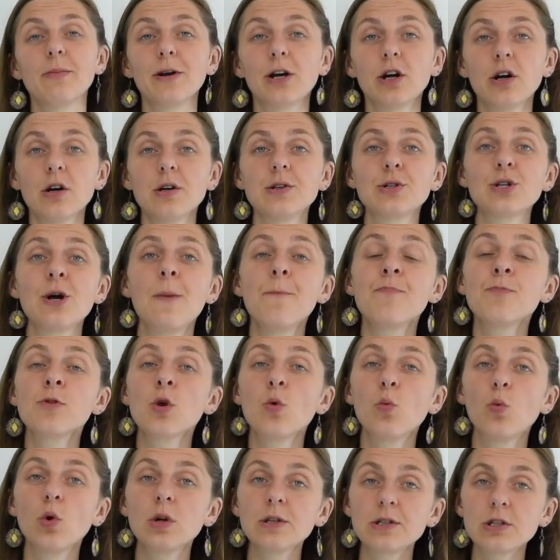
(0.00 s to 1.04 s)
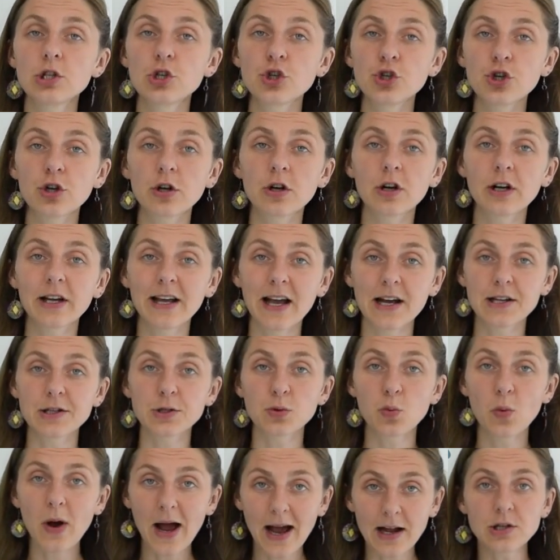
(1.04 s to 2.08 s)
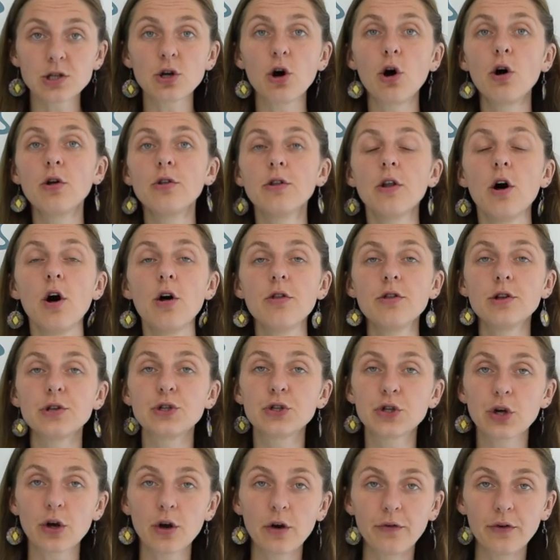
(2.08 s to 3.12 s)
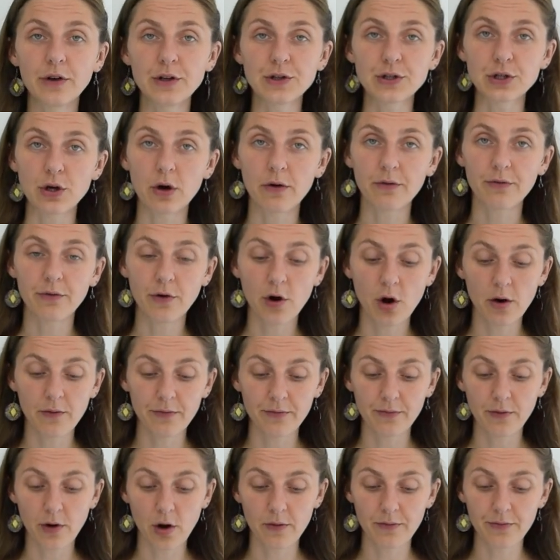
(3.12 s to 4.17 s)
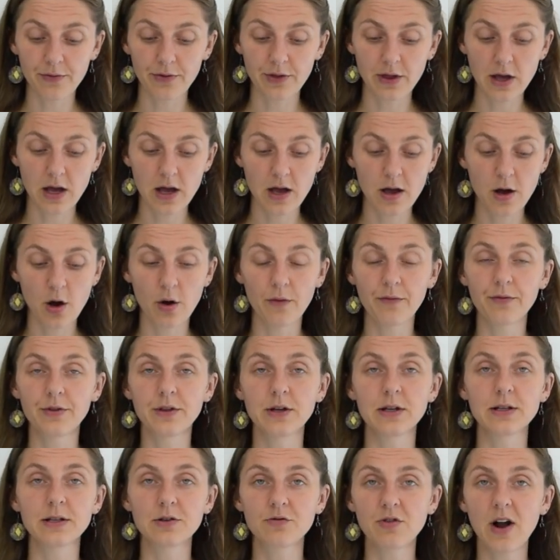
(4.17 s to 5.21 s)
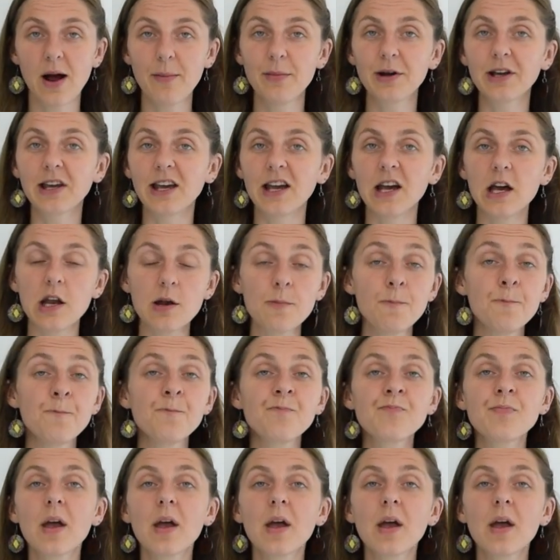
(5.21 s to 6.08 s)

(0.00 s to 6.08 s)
because once the sugar gets wet on the surface of this ramekin,